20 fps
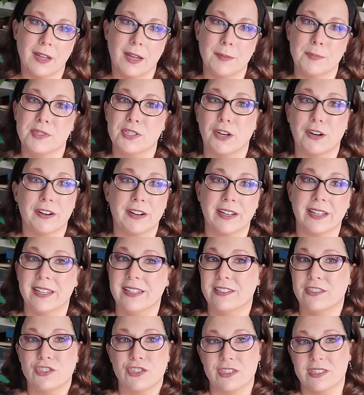I'm sorry.
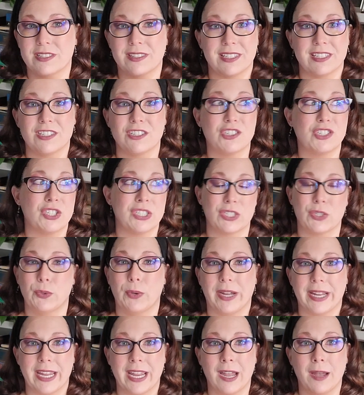It's just, this is just who
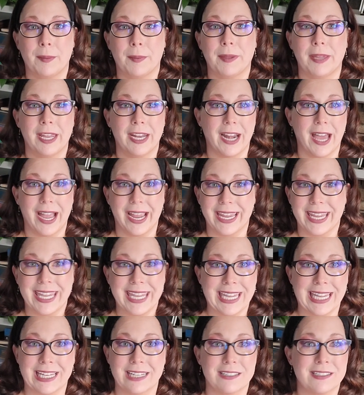I am and I
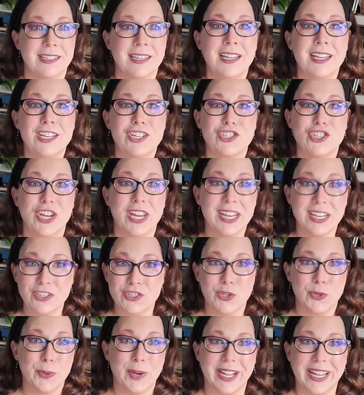can't change
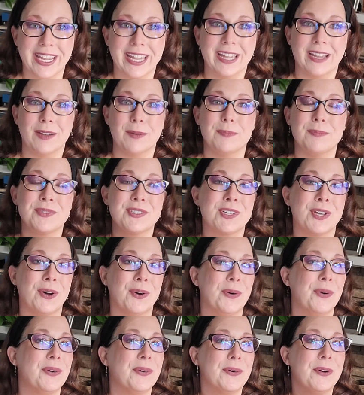who I am.
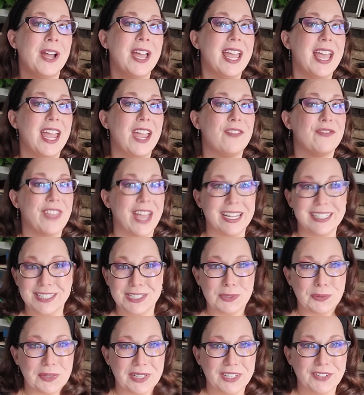So if that
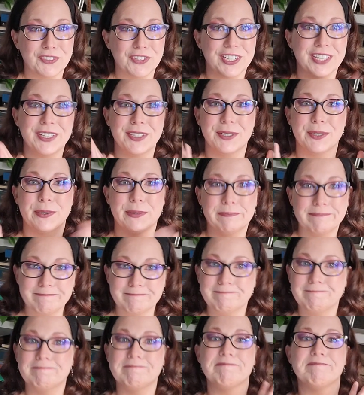doesn't work for you,
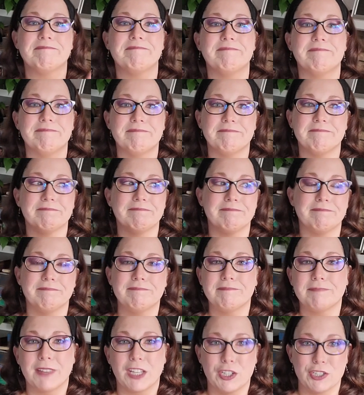
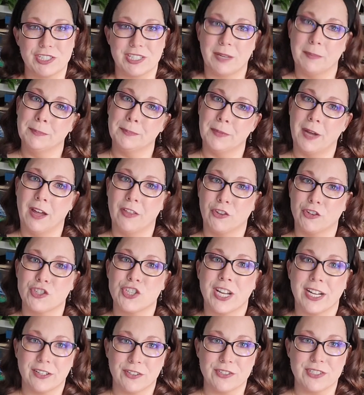there are some other
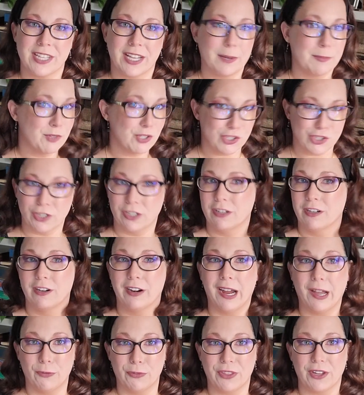channels that I'm sure are
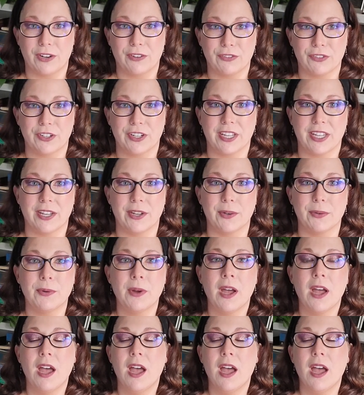out there for you.